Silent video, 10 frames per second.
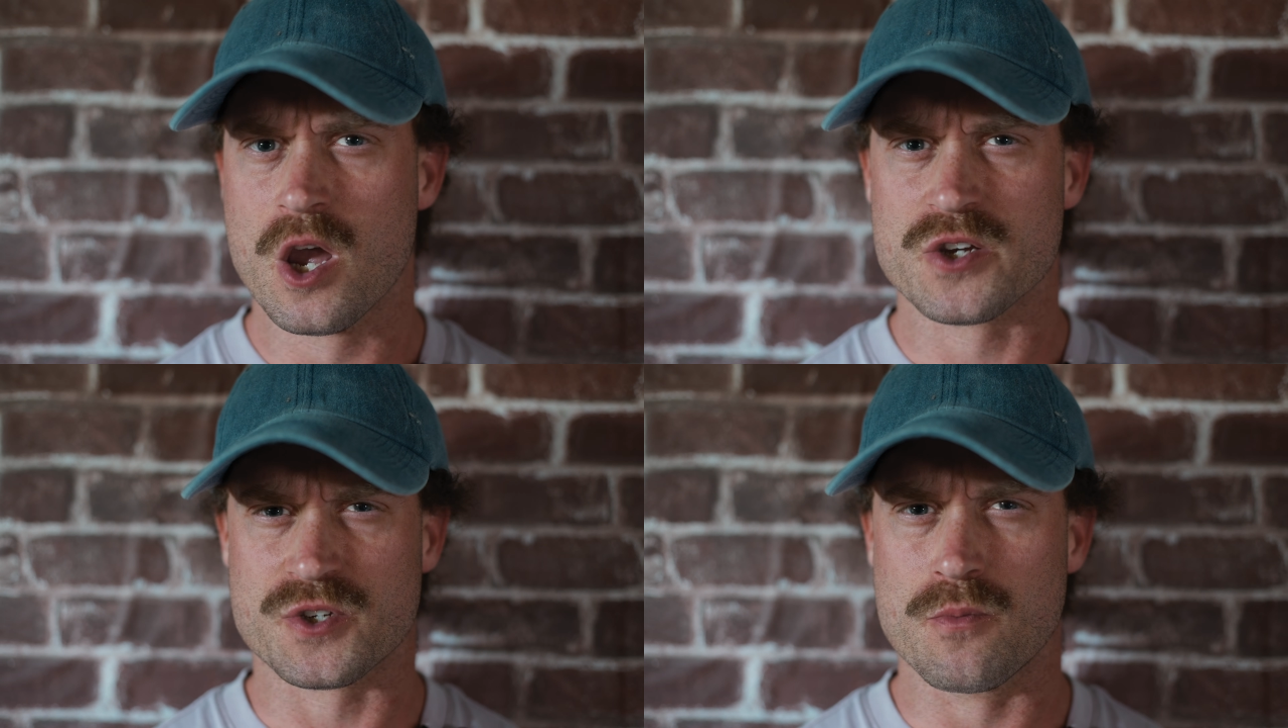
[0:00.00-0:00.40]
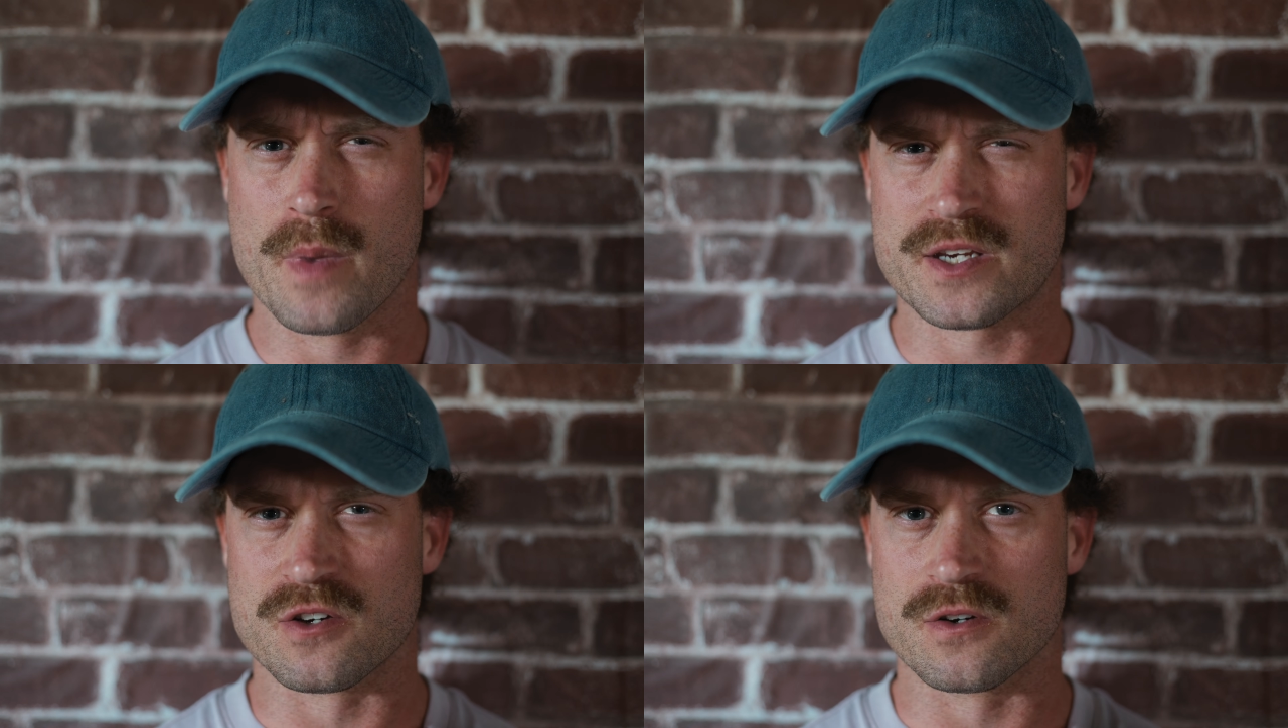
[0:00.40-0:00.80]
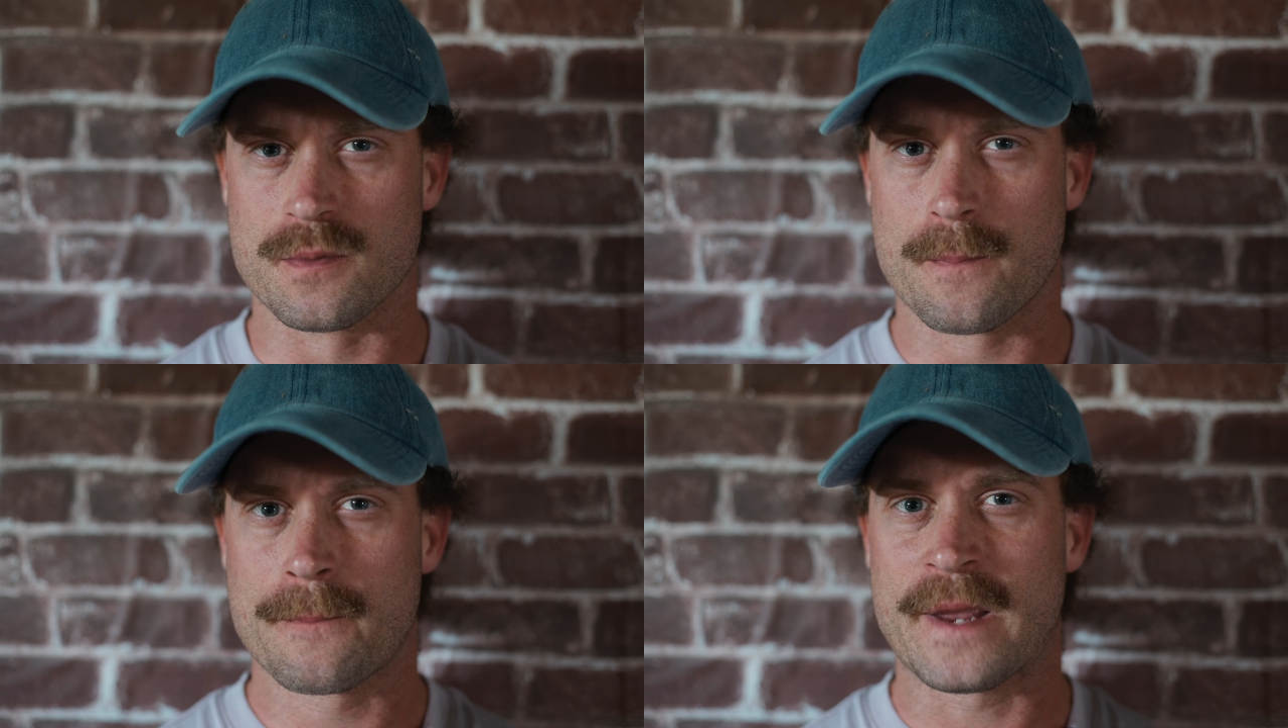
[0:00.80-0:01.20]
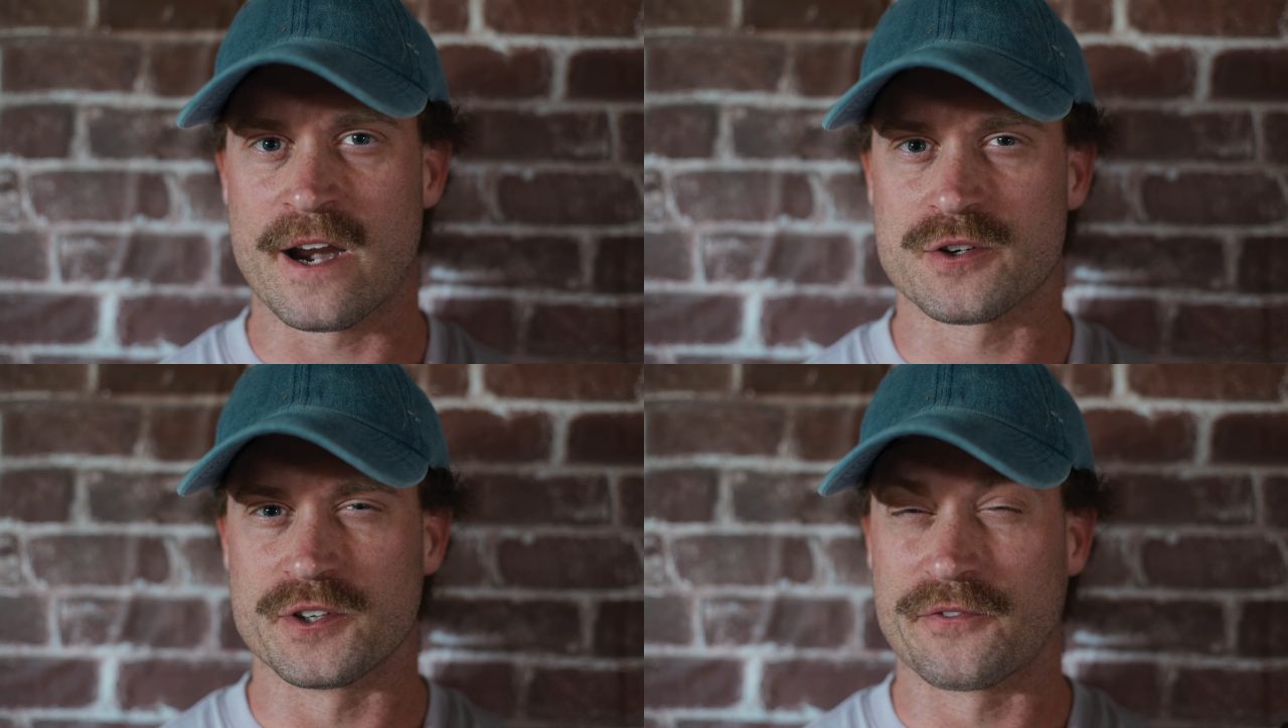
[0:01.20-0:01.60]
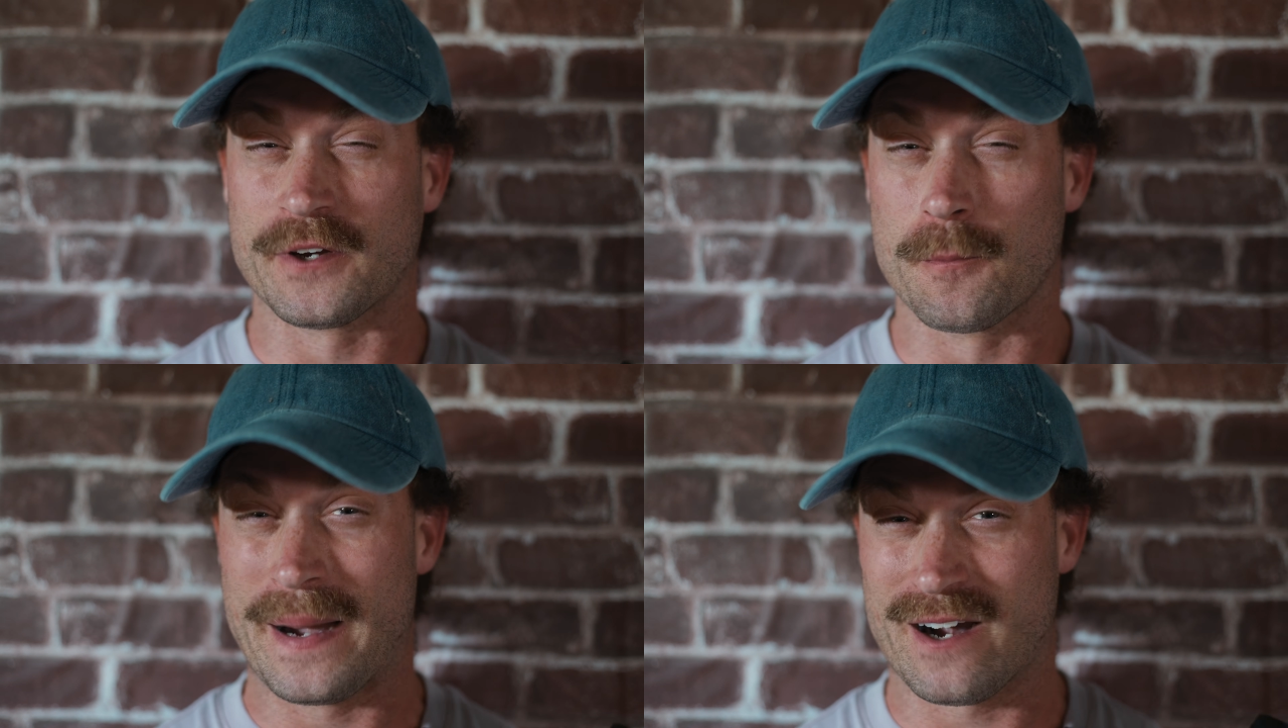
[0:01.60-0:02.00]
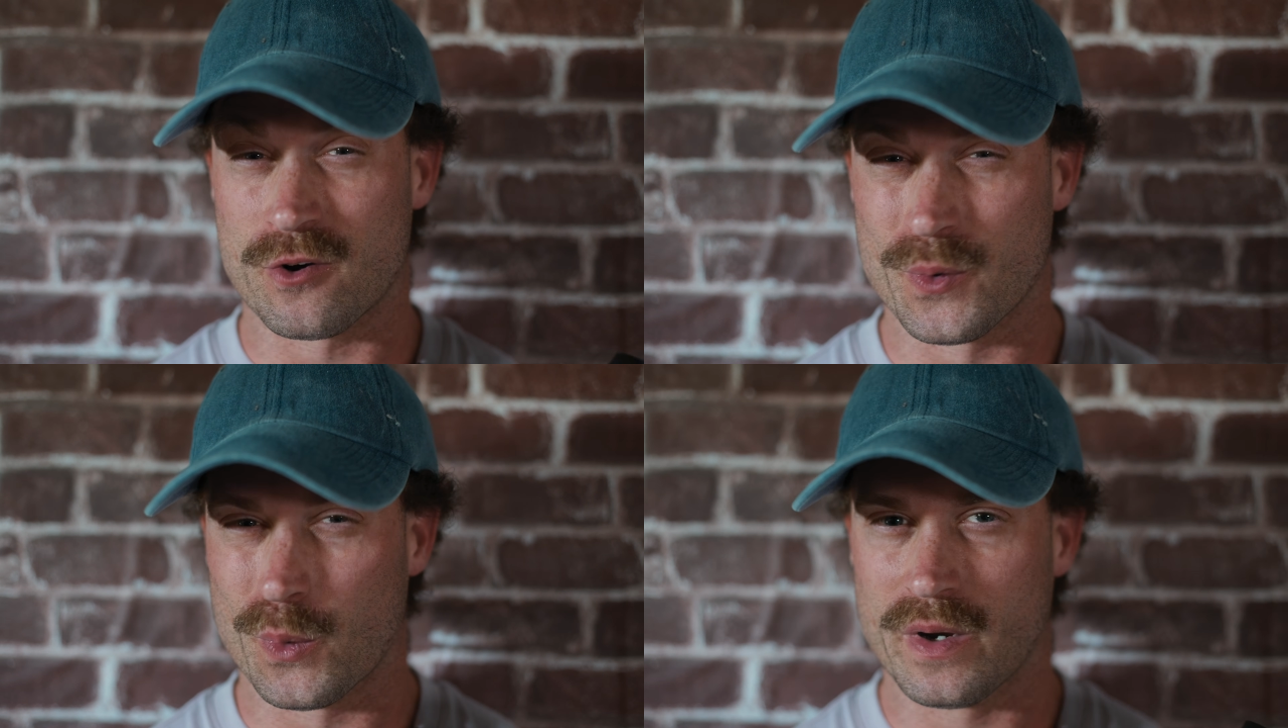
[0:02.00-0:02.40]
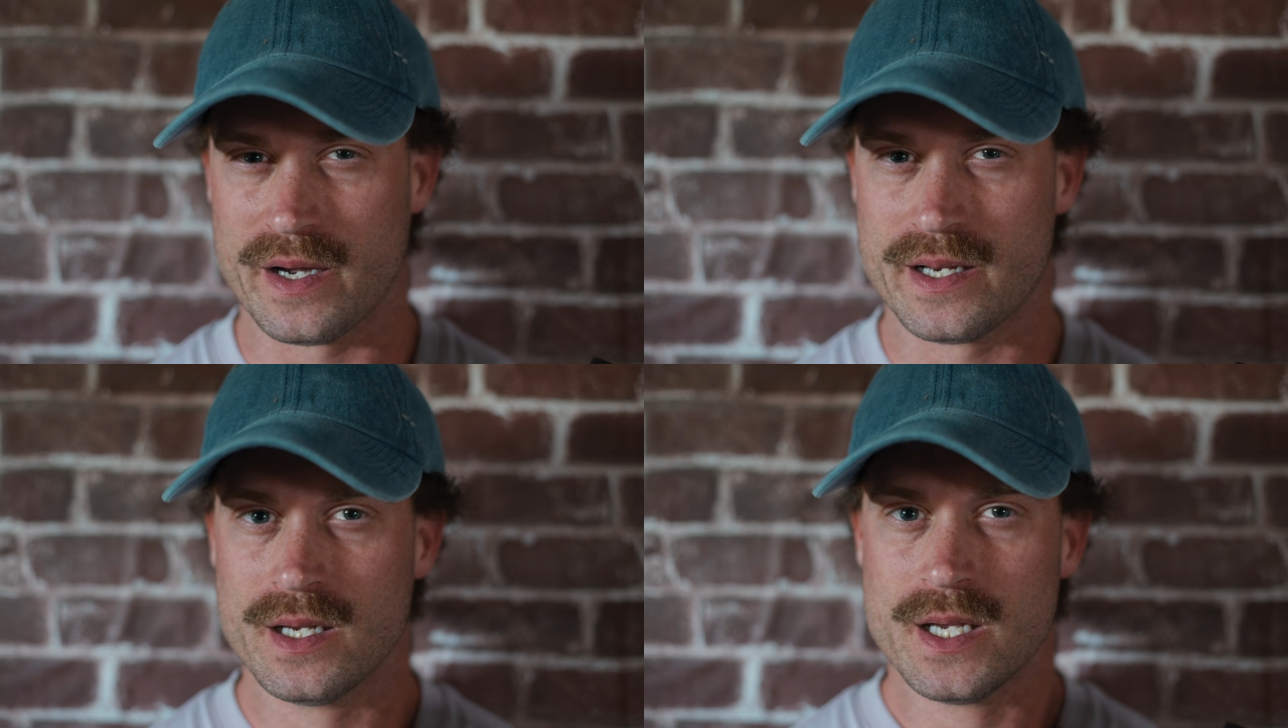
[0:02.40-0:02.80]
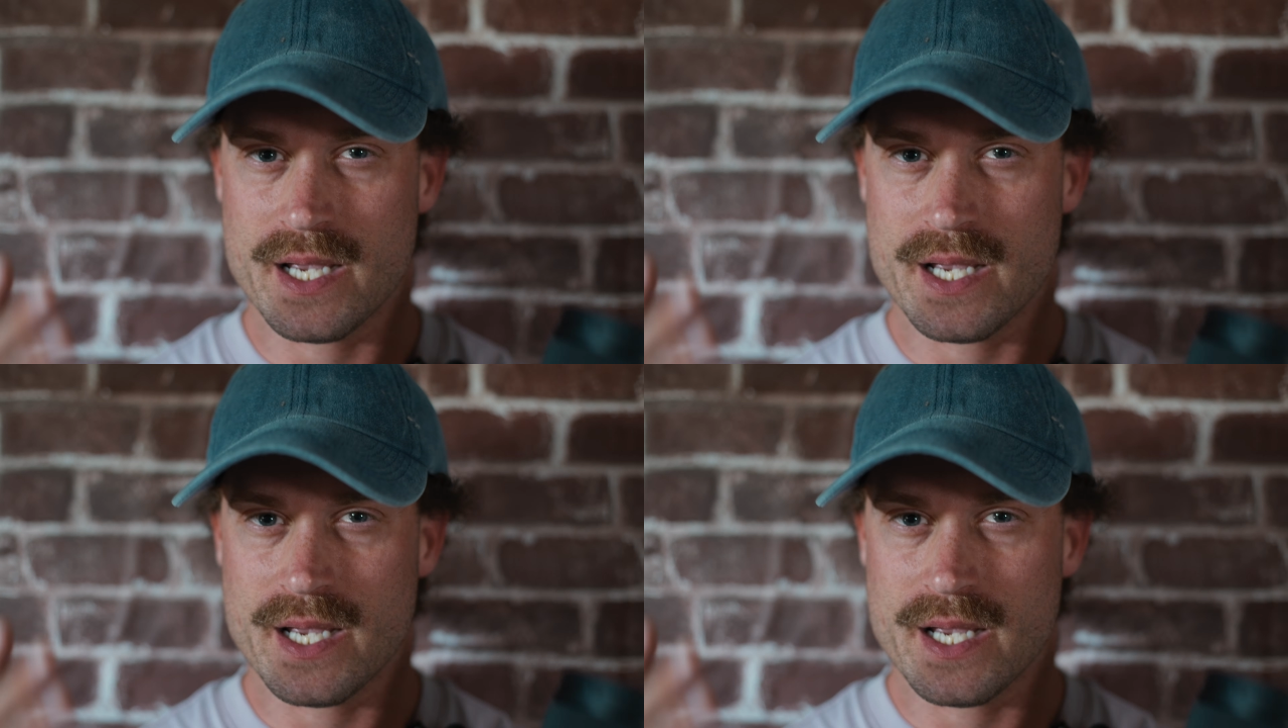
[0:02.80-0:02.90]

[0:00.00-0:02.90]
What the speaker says: so it makes your character feel paranoid.